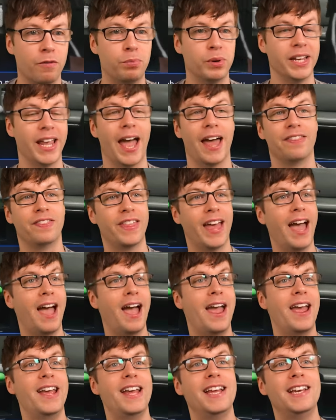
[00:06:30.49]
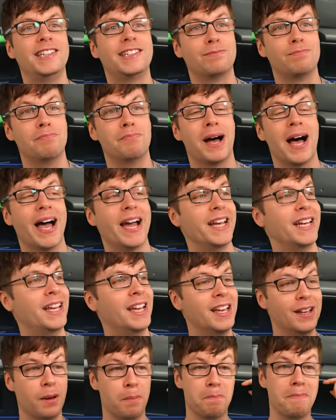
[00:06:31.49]
But yeah, there is my
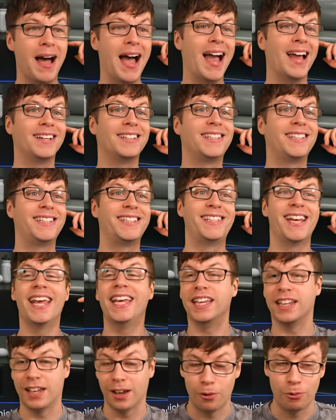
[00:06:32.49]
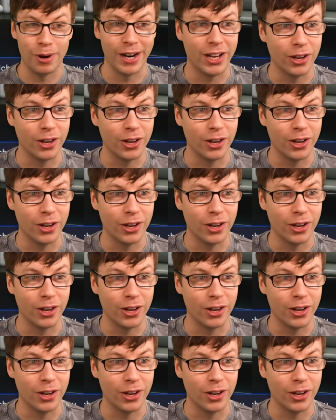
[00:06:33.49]
Matt Sync, we're